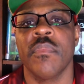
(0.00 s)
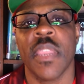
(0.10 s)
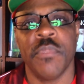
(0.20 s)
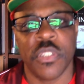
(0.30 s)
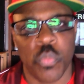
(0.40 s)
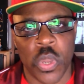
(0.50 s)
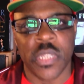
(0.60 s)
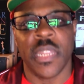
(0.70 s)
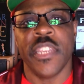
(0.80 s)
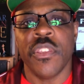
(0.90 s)
I'm just wanted
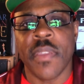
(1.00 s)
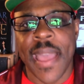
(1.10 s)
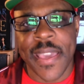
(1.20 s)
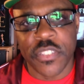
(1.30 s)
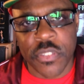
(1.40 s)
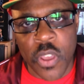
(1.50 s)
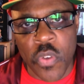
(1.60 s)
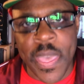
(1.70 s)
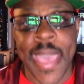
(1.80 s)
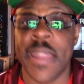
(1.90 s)
to let you guys
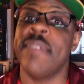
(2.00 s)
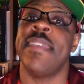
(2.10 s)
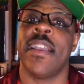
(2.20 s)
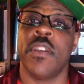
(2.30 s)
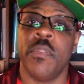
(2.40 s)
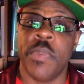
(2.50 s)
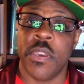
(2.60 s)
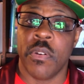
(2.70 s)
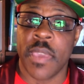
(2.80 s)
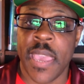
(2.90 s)
know that. Is that going to be
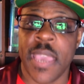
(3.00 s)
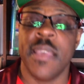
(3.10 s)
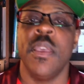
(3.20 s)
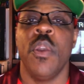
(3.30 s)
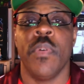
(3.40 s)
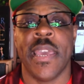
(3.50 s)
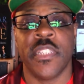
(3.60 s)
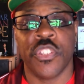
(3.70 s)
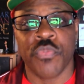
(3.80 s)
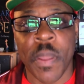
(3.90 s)
okay? Will that
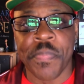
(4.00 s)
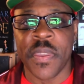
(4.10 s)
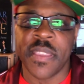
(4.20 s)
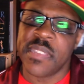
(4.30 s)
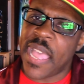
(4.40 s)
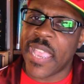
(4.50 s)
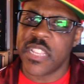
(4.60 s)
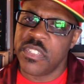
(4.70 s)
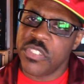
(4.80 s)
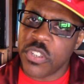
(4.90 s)
disrupt things? I
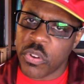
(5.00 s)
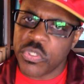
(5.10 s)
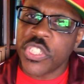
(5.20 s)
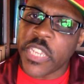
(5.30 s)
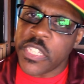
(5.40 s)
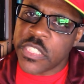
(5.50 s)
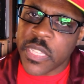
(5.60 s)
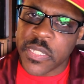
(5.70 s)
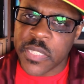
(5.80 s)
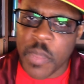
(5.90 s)
can, you know, change
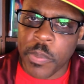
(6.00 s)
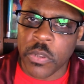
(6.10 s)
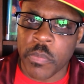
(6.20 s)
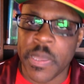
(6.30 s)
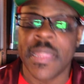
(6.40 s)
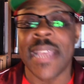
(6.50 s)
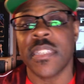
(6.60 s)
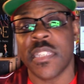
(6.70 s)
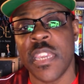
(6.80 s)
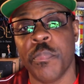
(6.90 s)
things up a little bit. That's
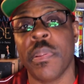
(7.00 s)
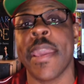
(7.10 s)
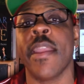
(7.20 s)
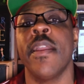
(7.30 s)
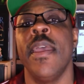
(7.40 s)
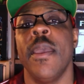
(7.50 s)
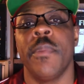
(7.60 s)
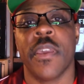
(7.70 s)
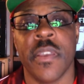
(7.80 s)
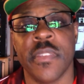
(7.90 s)
team player
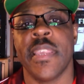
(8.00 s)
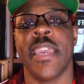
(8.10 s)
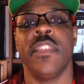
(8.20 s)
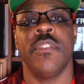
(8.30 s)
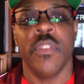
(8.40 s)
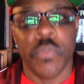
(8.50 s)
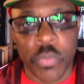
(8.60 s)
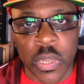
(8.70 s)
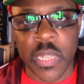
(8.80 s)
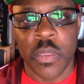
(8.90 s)
because they
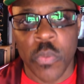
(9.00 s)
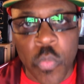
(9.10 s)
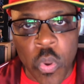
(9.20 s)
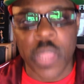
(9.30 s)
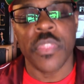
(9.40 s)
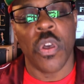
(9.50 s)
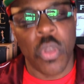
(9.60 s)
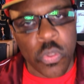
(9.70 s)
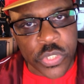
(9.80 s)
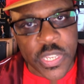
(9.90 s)
really want the
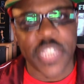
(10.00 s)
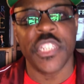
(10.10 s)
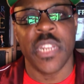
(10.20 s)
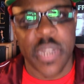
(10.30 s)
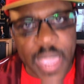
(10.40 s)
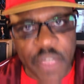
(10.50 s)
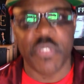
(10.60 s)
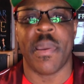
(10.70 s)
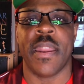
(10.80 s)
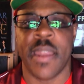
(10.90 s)
whole session and
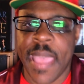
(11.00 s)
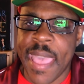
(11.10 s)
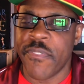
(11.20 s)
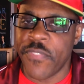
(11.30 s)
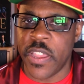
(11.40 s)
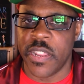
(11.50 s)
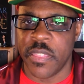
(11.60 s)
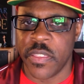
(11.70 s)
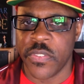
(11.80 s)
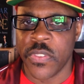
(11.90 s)
everybody to have fun in
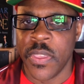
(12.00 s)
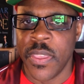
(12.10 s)
this.